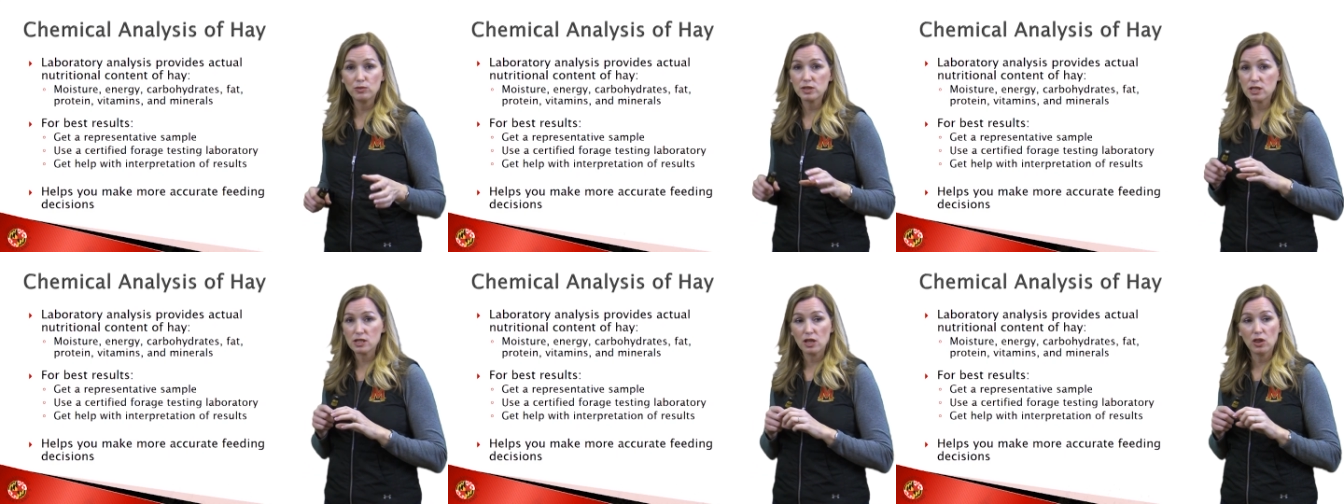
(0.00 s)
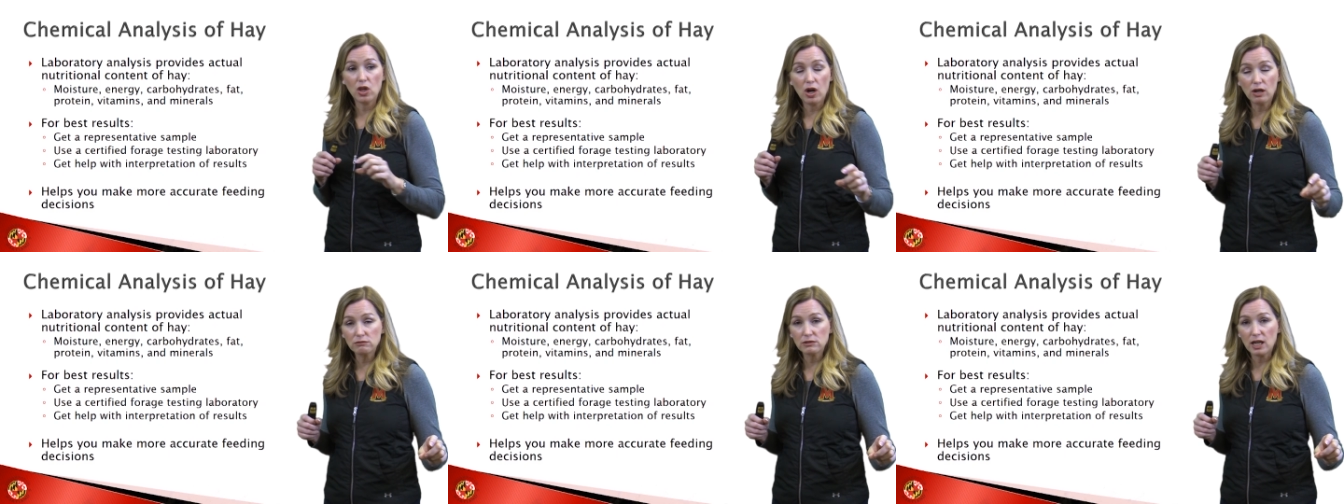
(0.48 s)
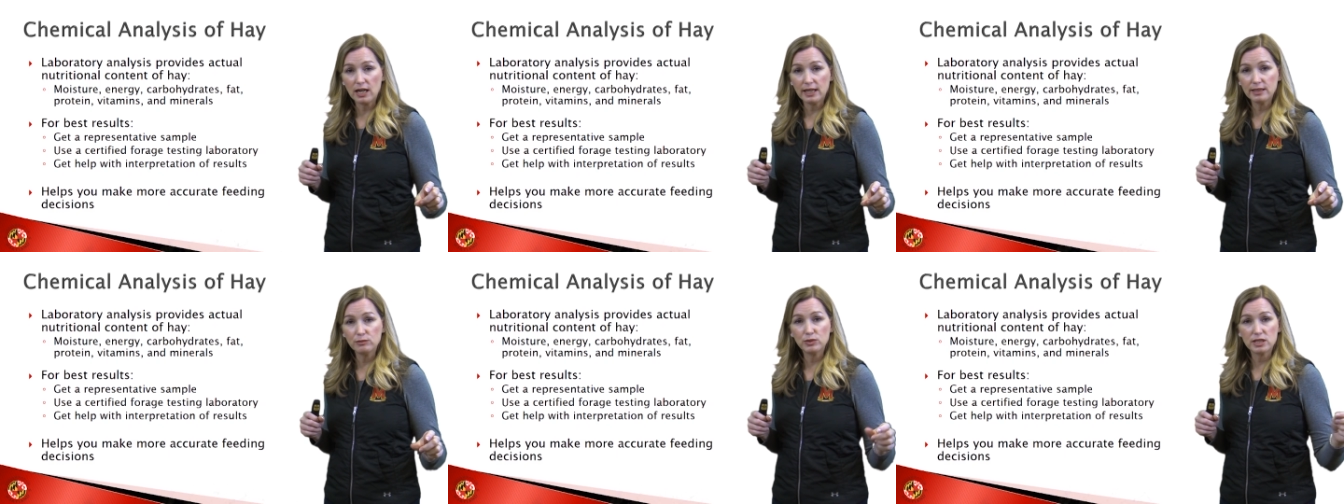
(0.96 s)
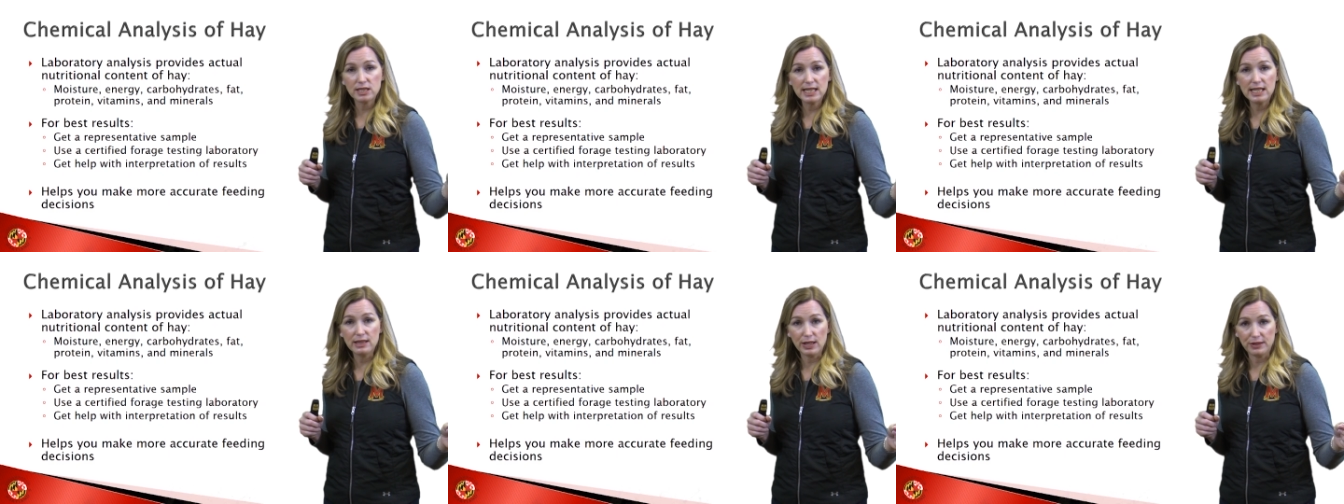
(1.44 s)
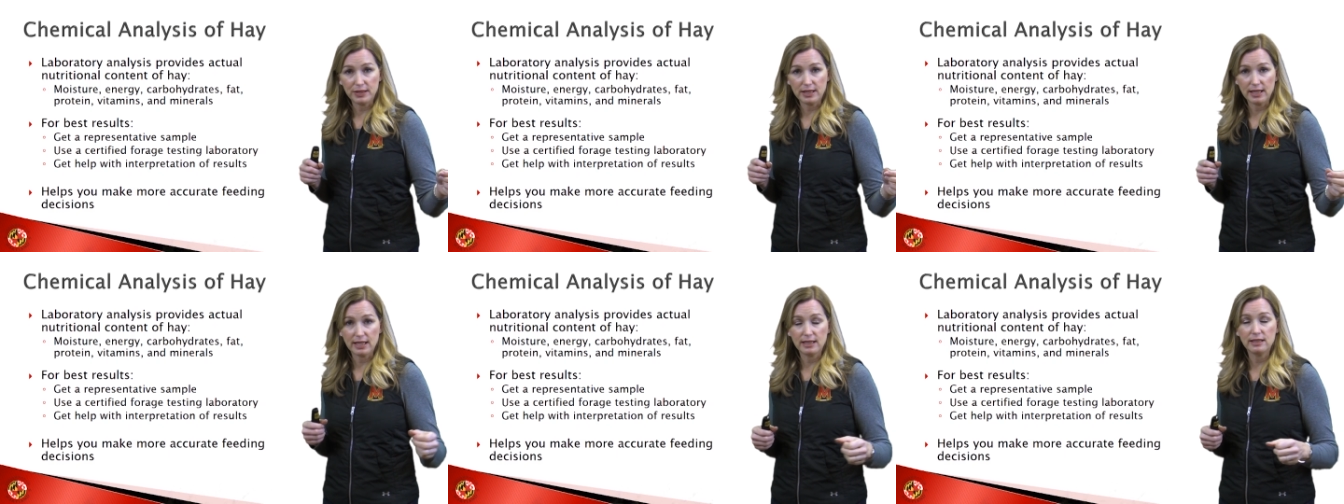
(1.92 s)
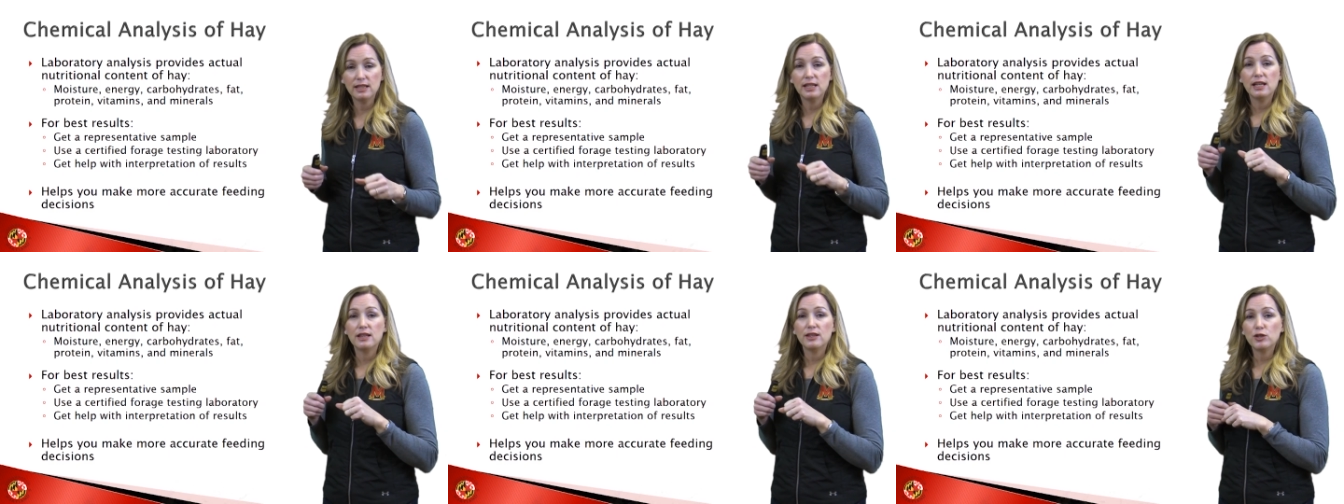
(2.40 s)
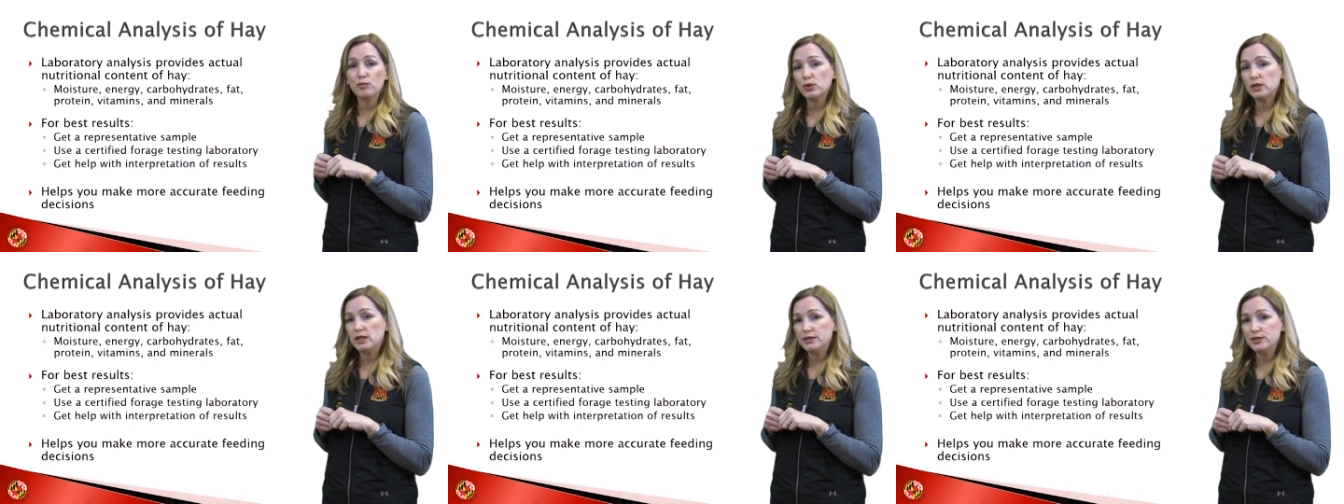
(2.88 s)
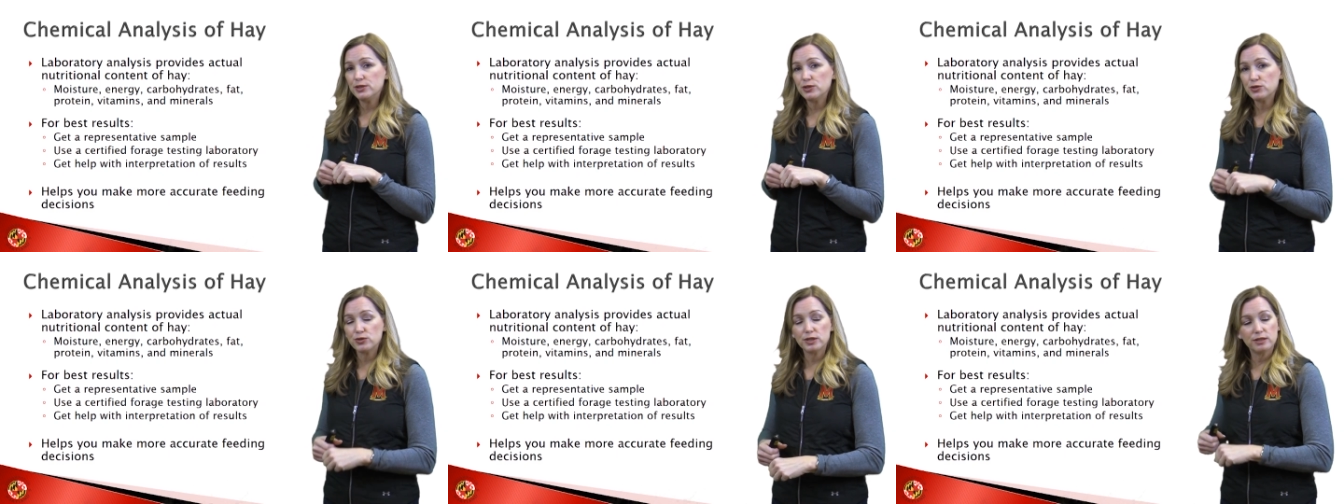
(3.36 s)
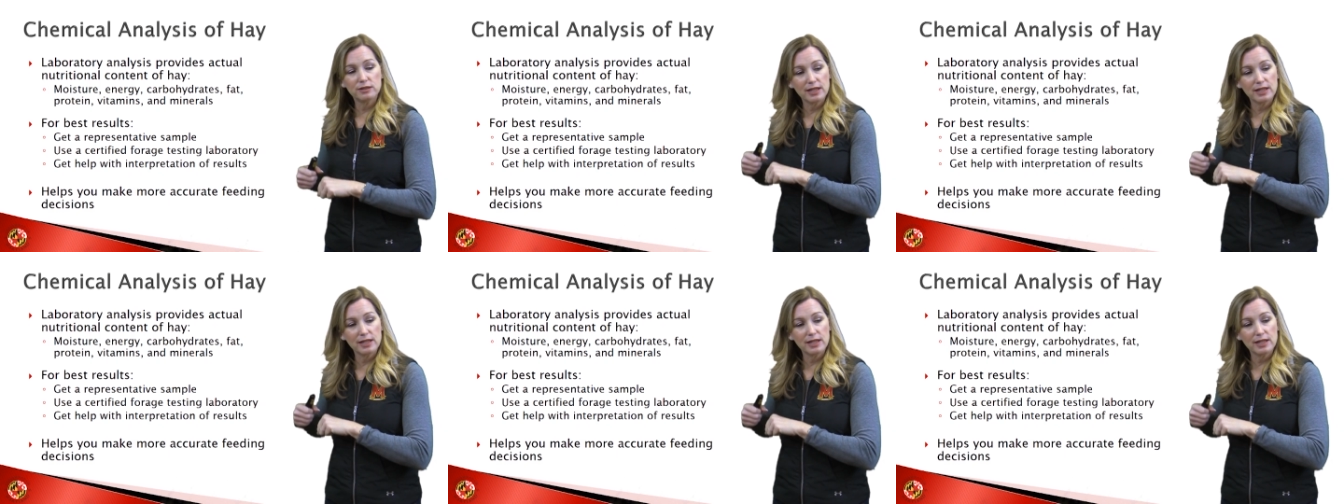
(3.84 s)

which is a long rod with teeth at the end that you put onto your drill,